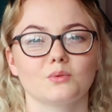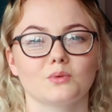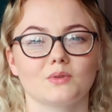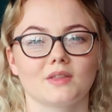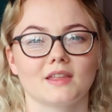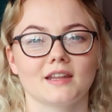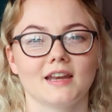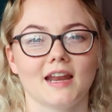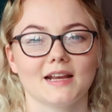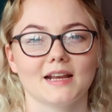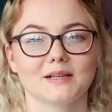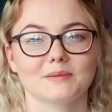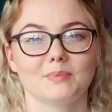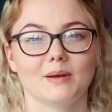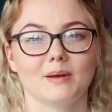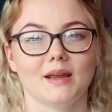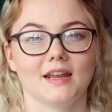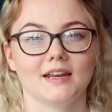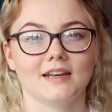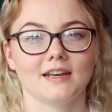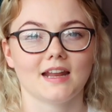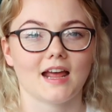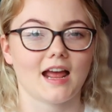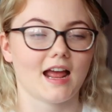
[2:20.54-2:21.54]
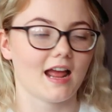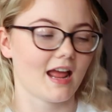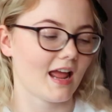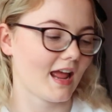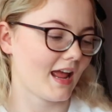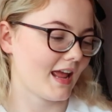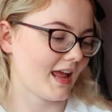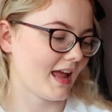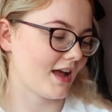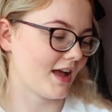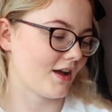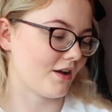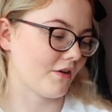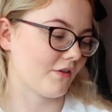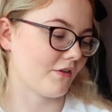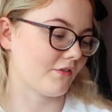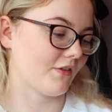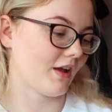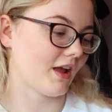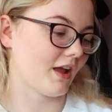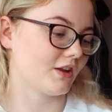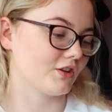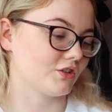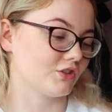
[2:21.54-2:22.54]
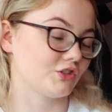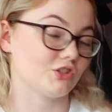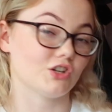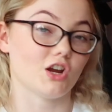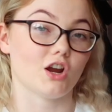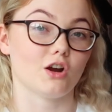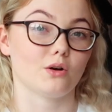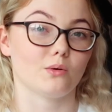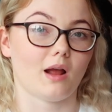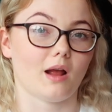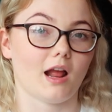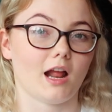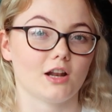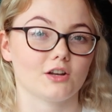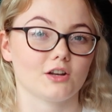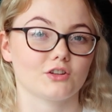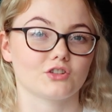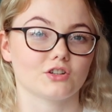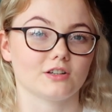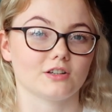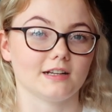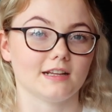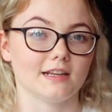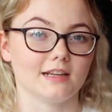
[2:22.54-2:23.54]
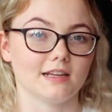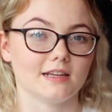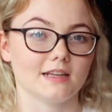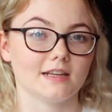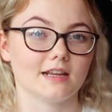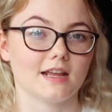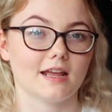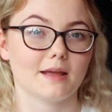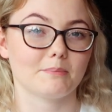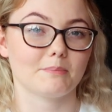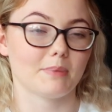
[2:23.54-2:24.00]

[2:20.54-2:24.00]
the next pin I have Joe actually